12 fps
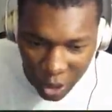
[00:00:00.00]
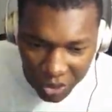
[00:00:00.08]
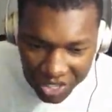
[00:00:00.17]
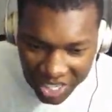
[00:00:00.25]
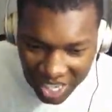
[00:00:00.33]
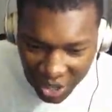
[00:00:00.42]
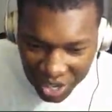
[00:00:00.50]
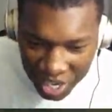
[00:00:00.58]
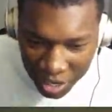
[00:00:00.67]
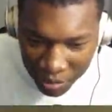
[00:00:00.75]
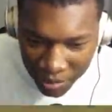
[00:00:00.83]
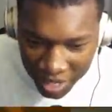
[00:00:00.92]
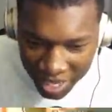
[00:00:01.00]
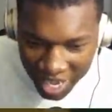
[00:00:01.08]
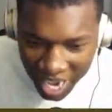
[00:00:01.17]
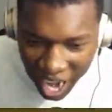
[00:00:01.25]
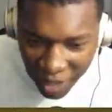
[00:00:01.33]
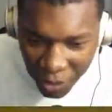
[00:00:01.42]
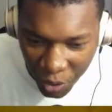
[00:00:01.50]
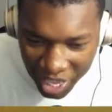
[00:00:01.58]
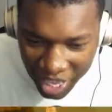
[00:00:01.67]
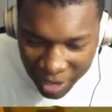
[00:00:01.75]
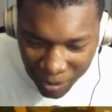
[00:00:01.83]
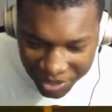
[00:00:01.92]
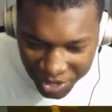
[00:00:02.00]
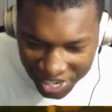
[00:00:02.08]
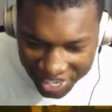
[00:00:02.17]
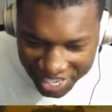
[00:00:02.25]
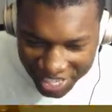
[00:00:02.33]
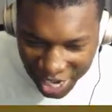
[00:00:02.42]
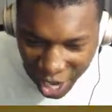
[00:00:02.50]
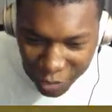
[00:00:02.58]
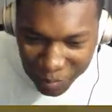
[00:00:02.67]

Lord Jesus. I thought he hit him. I thought he hit him right there. I can't lie.